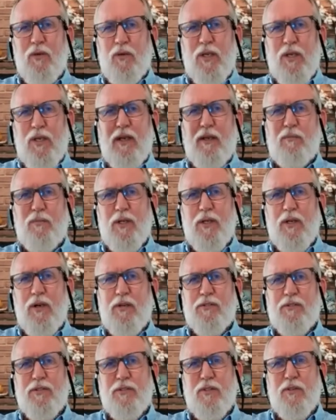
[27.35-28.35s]
okay, but
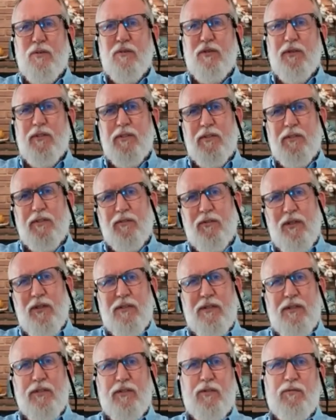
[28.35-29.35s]
also the
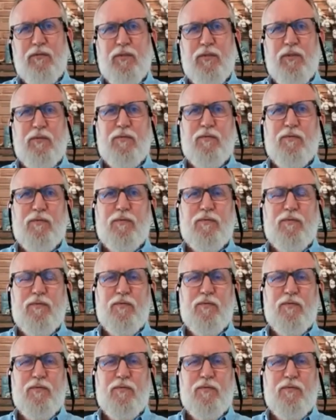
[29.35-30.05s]
transition from